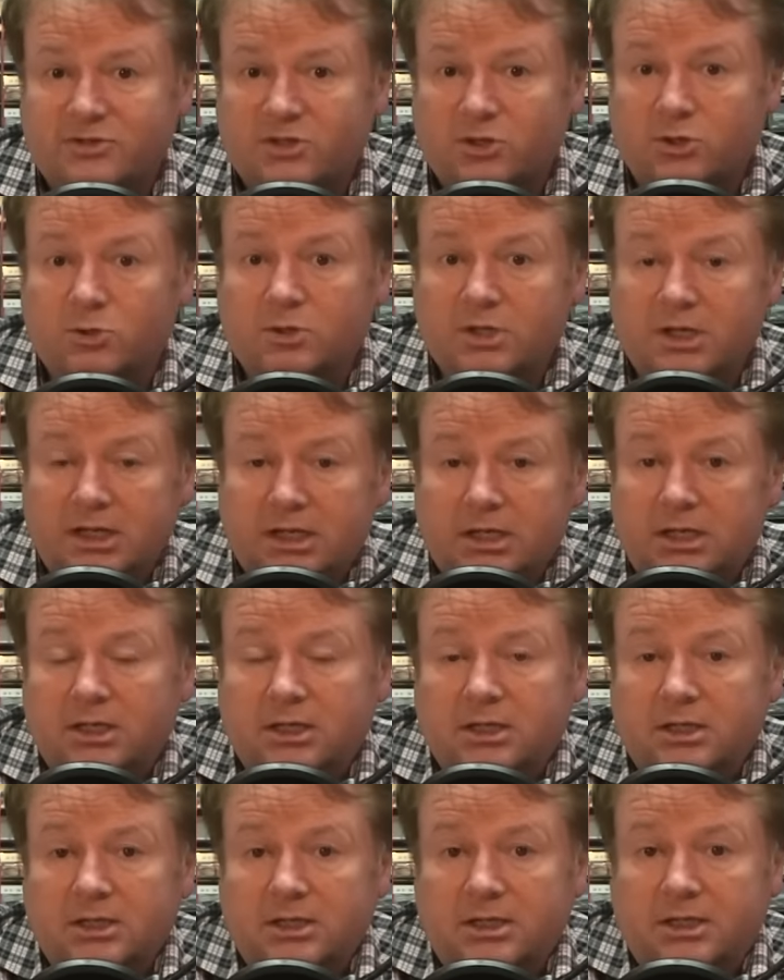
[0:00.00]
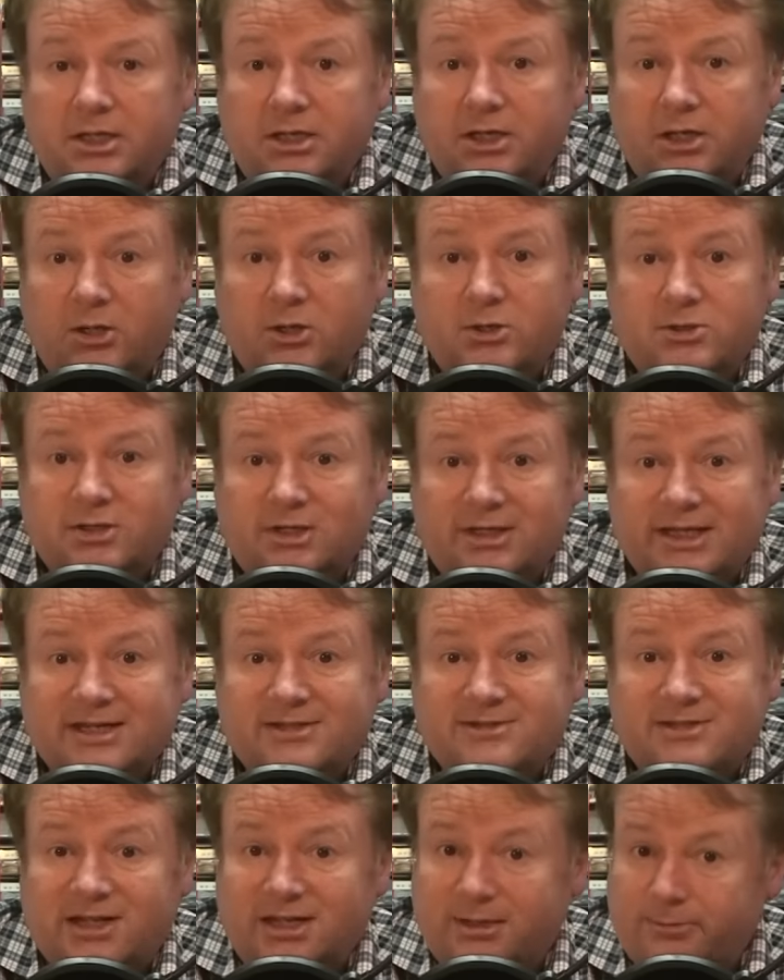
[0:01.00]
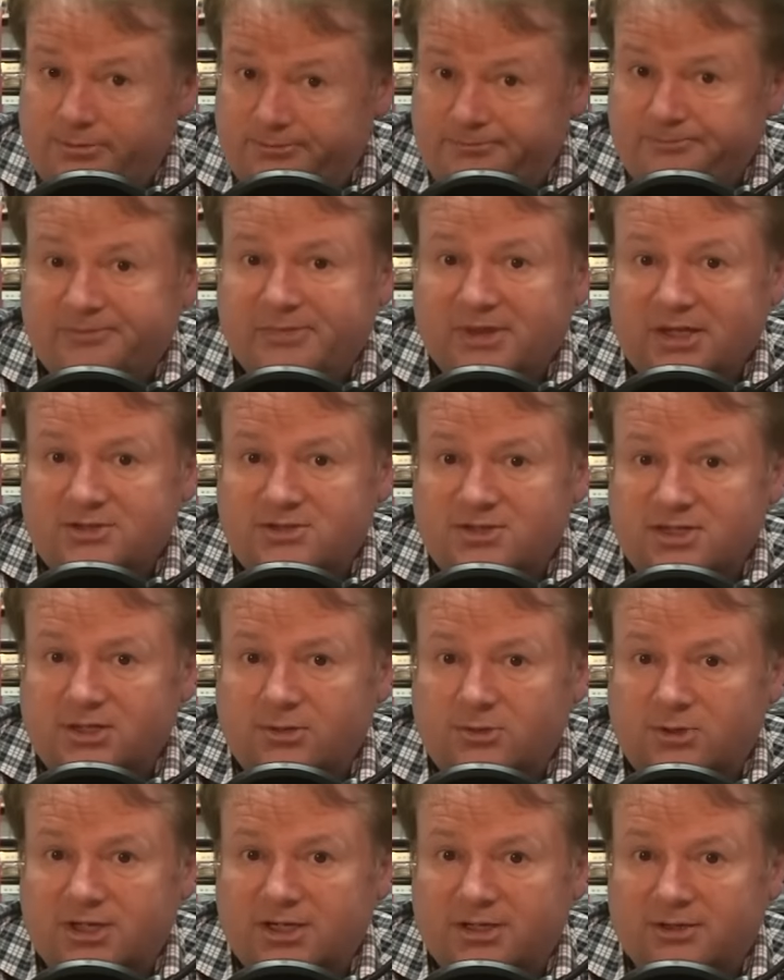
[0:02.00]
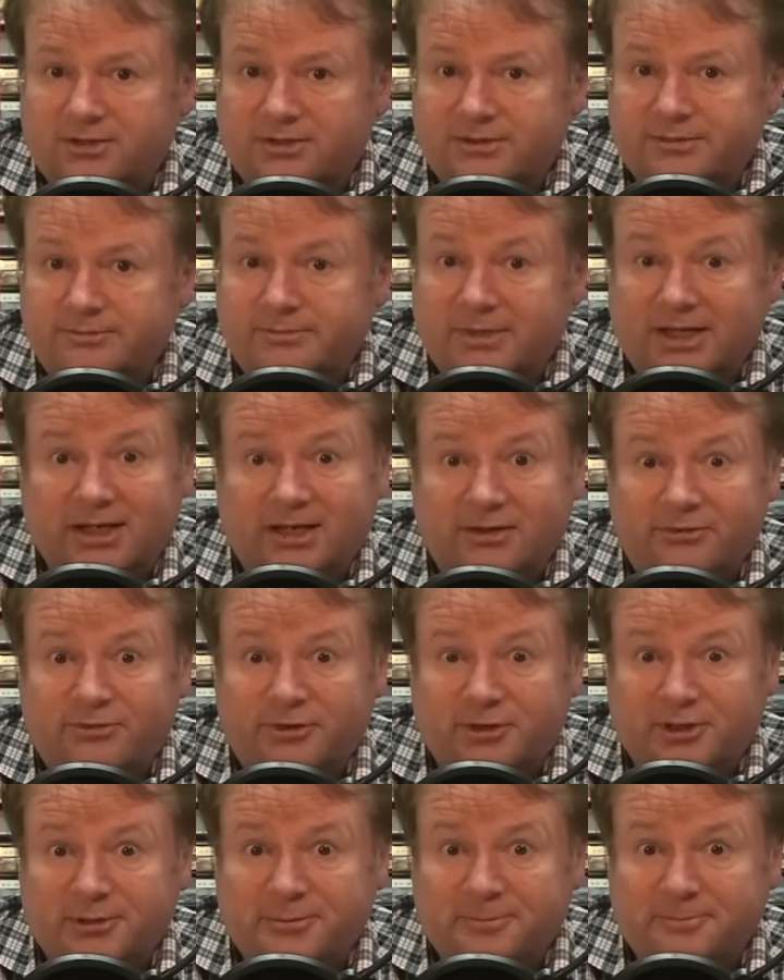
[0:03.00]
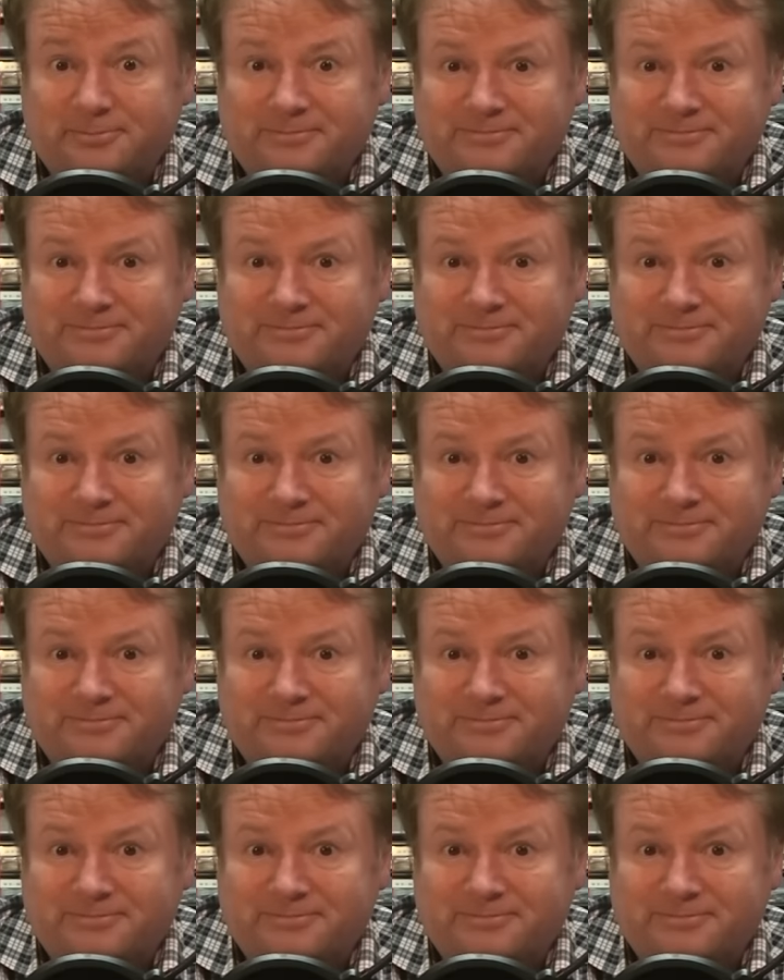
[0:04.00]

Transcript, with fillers: So until next time, see you around and have fun.